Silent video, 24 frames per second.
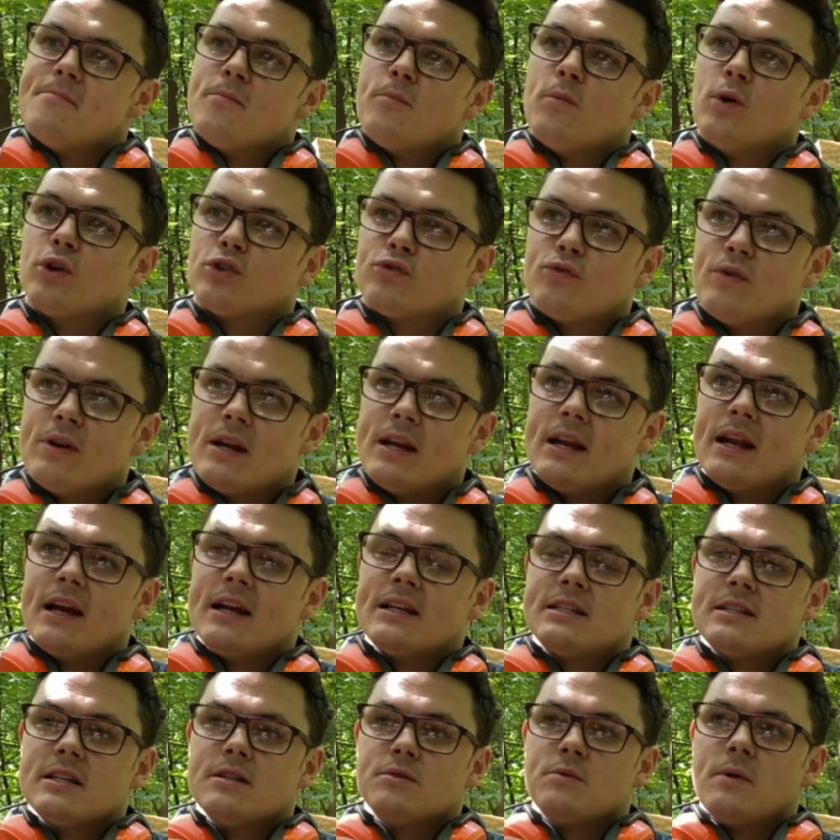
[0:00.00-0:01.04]
What's really
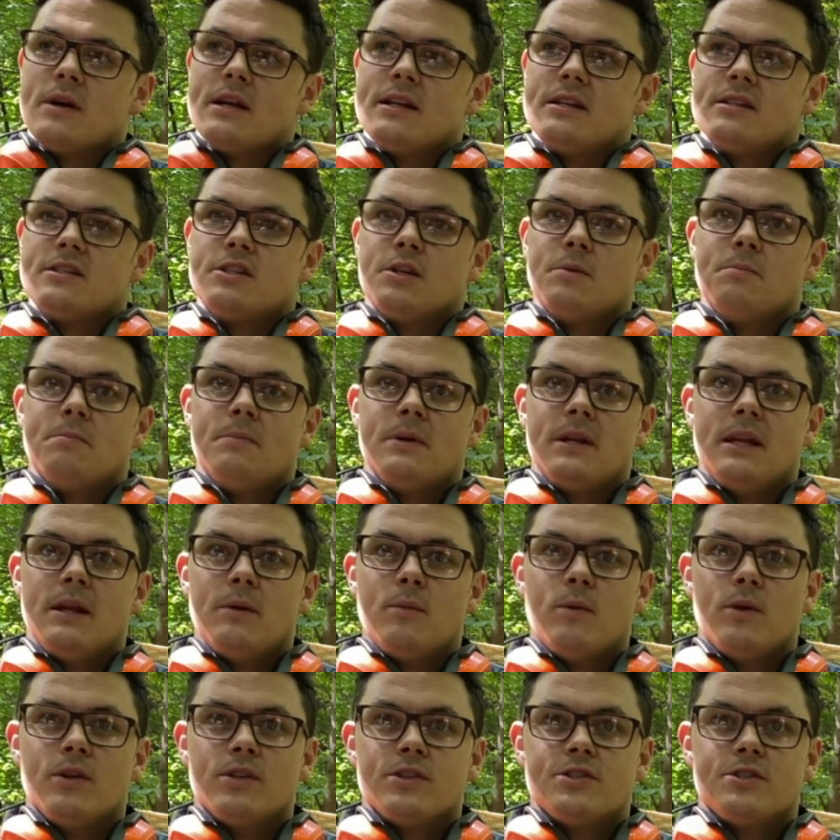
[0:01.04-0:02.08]
nice is when somebody
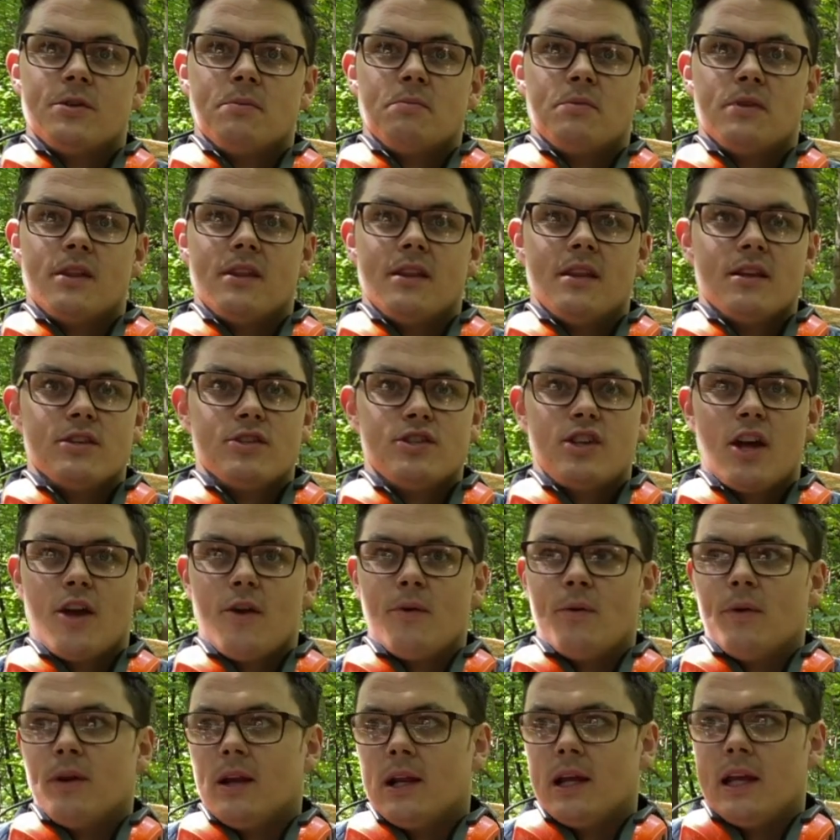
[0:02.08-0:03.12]
wants something that's
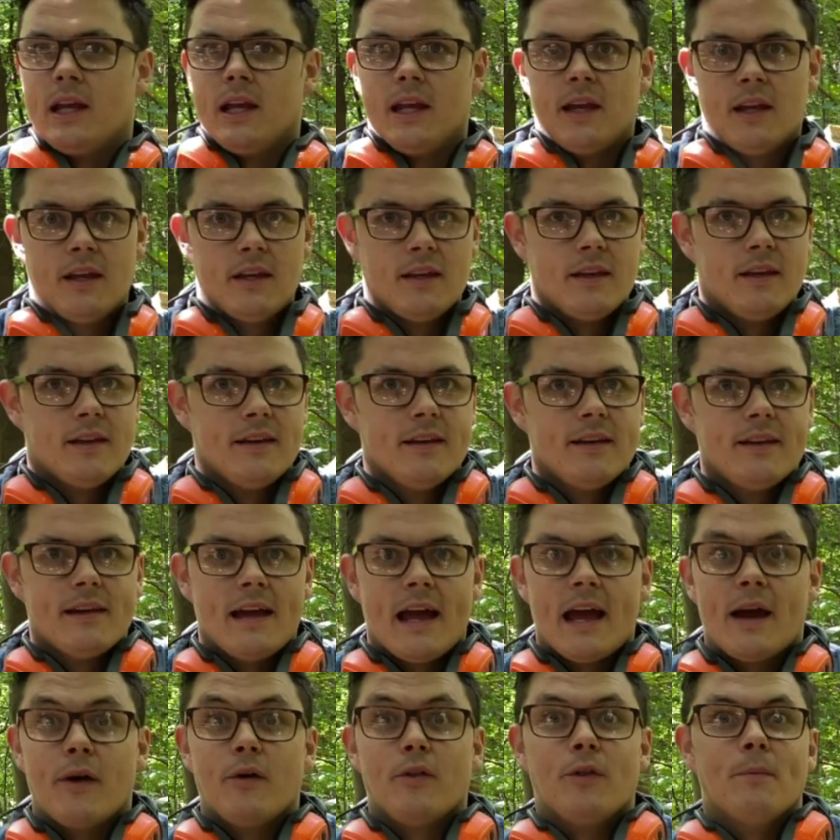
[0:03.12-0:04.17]
totally
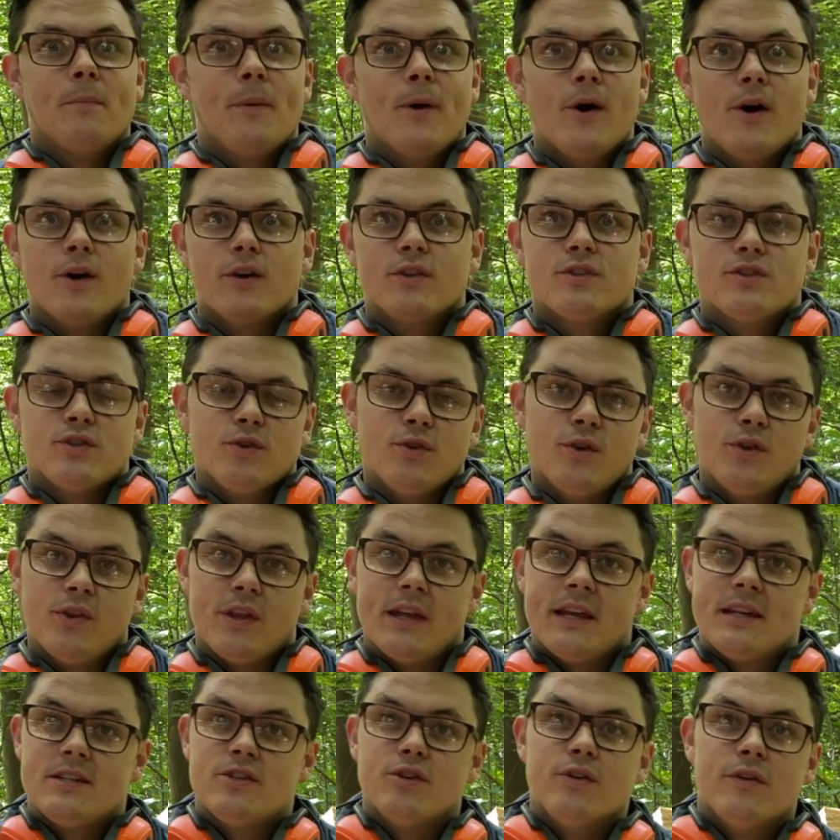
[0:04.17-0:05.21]
out of the box, or
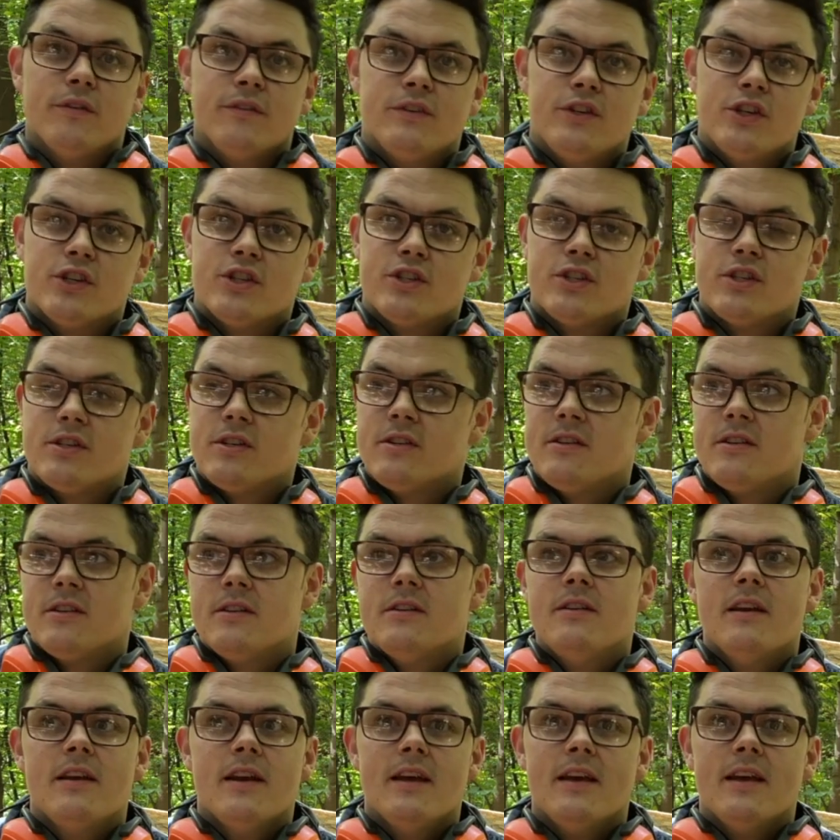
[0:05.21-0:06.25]
they sort of just
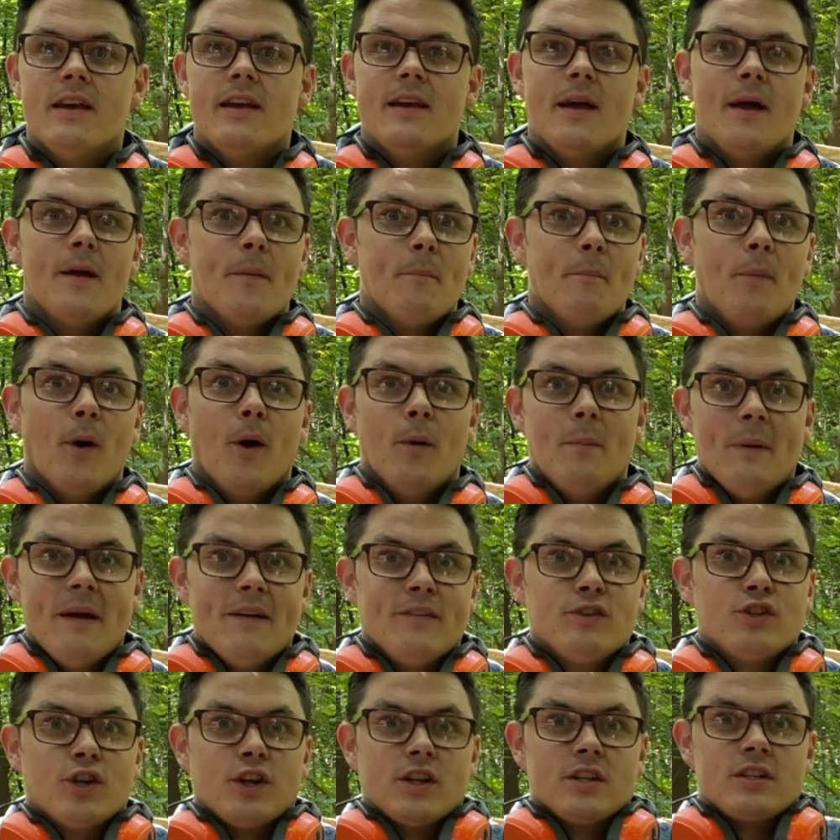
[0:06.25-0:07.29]
put a bit
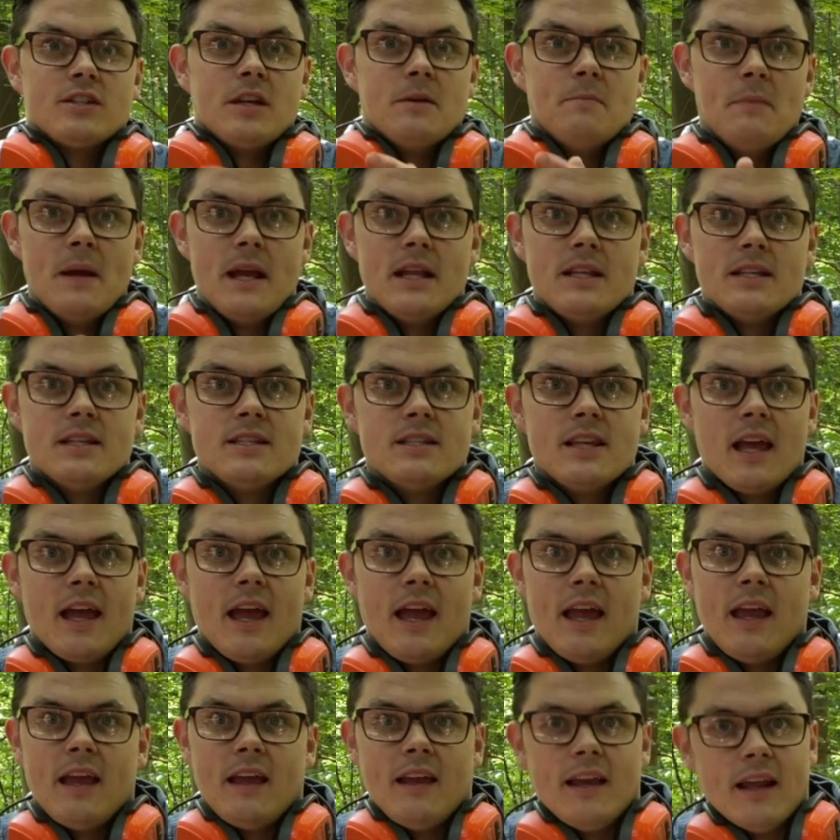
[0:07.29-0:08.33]
of trust in me to
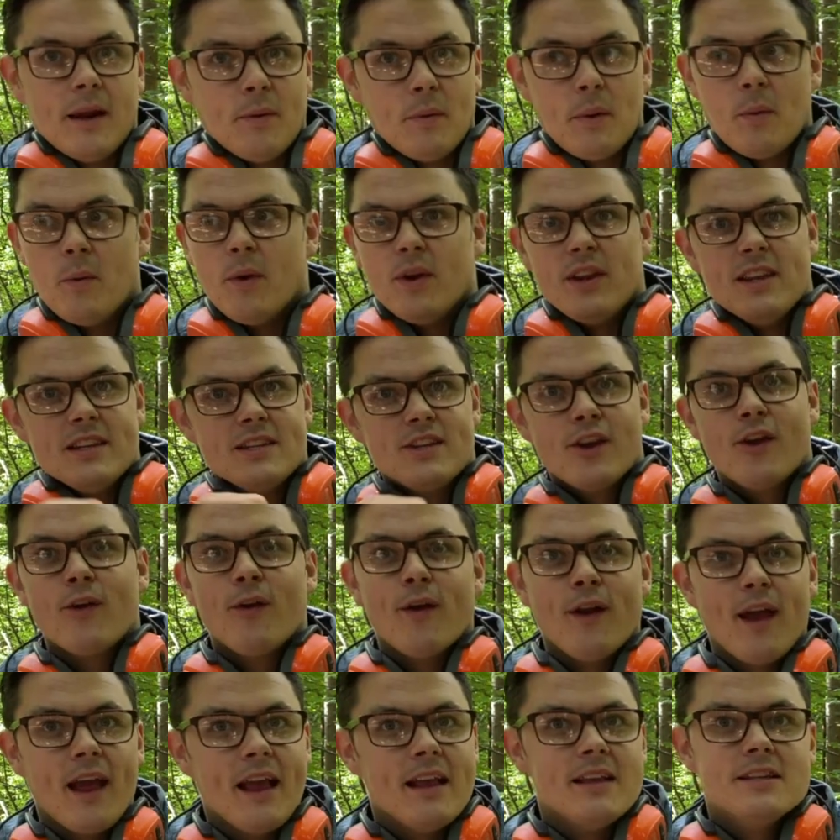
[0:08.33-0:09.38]
say, we want you to
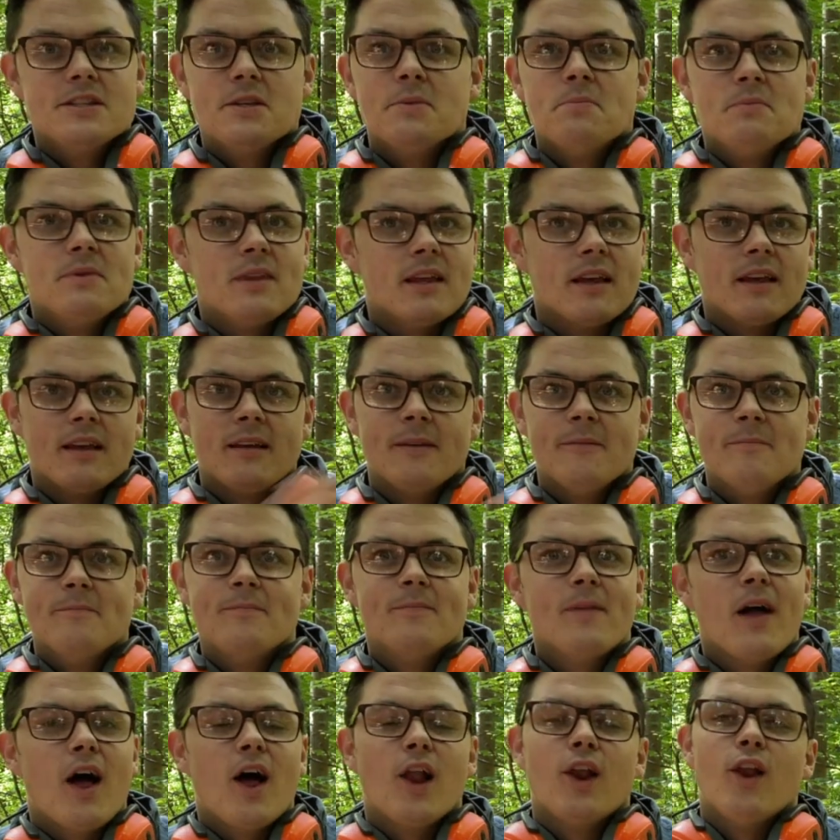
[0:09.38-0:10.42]
create something
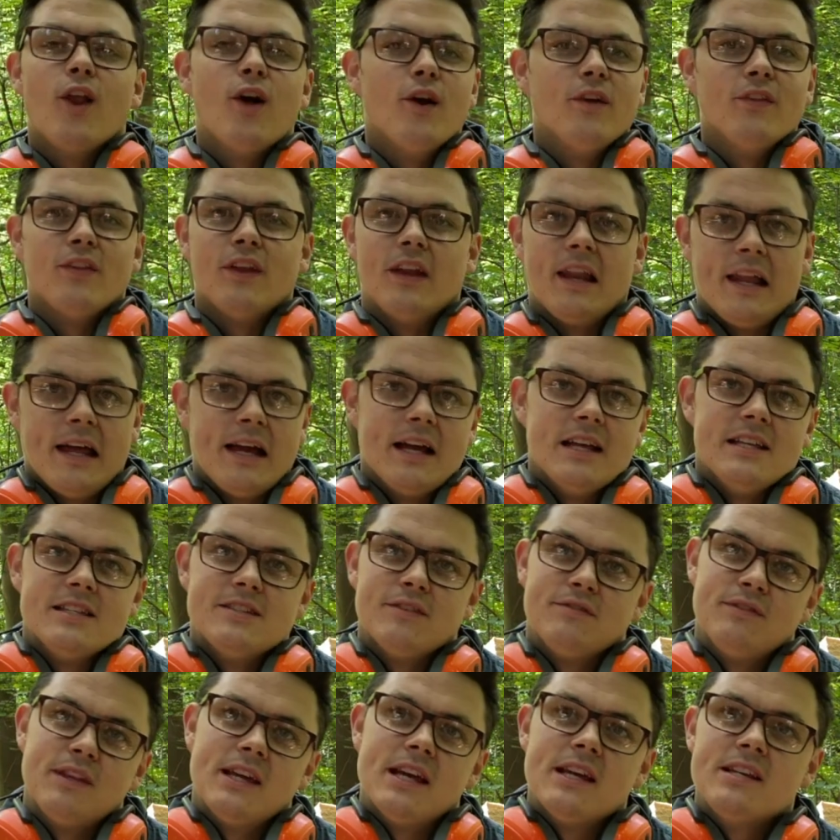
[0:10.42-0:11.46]
along the lines
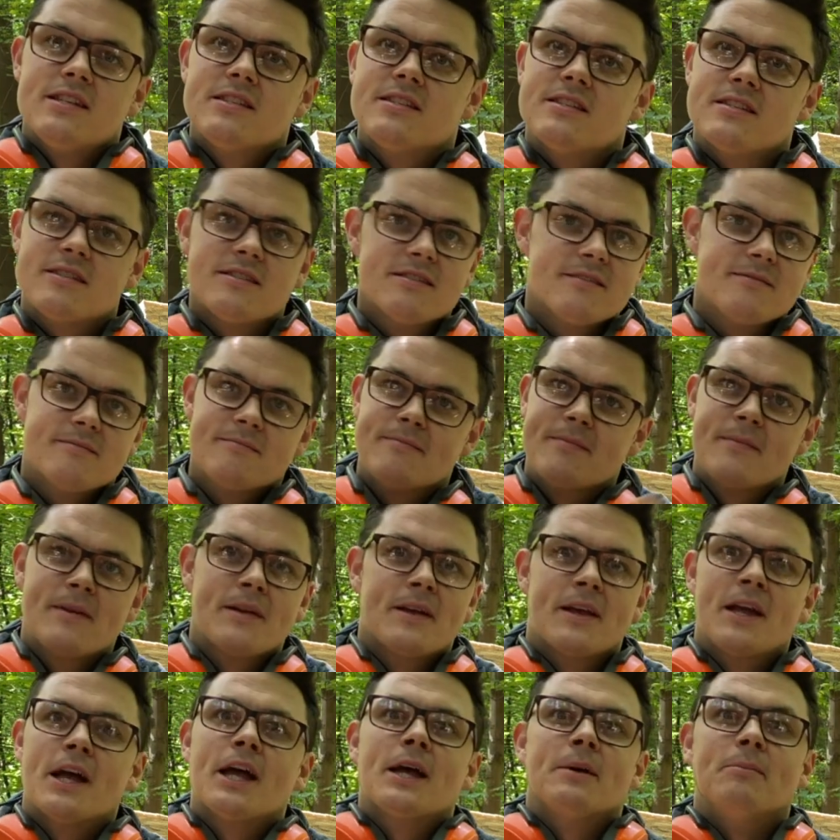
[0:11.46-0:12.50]
of this,
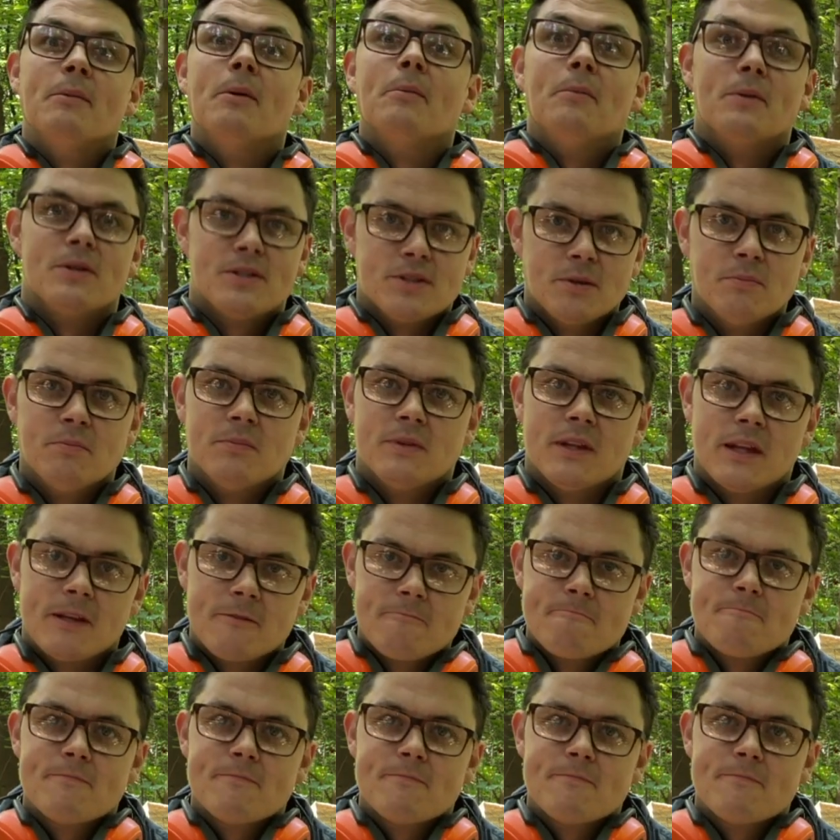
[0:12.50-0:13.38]
come up with something.